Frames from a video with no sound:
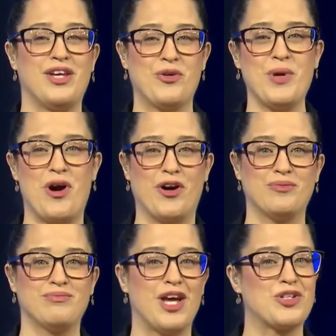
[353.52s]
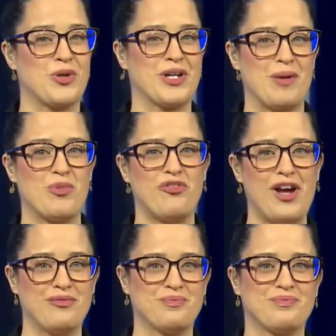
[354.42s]
here we are at trick number
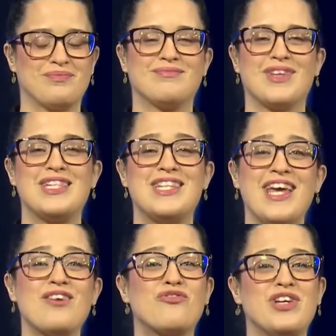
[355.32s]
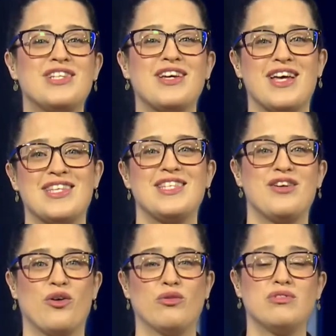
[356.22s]
5. Take retail
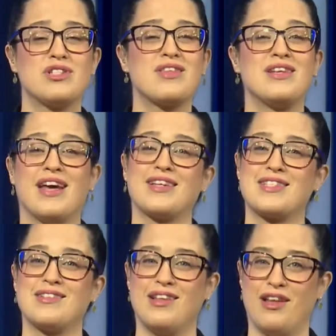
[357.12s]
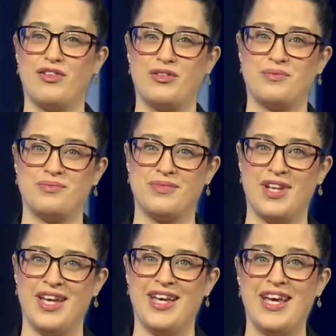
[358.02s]
SEO to the next level.
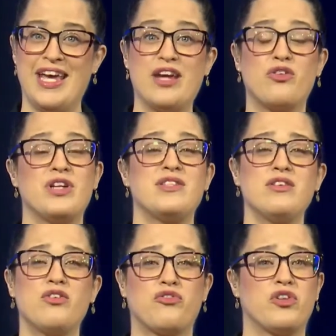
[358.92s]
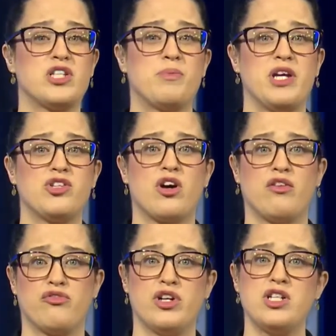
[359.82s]
Increasing your first page
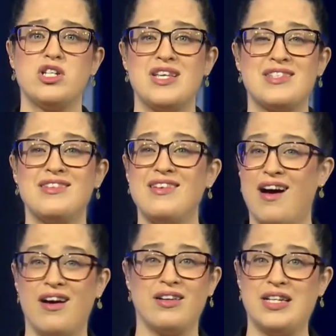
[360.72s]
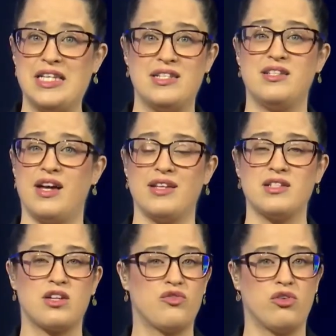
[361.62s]
coverage is not an easy
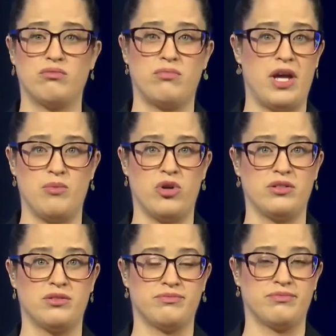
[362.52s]
task for any brand.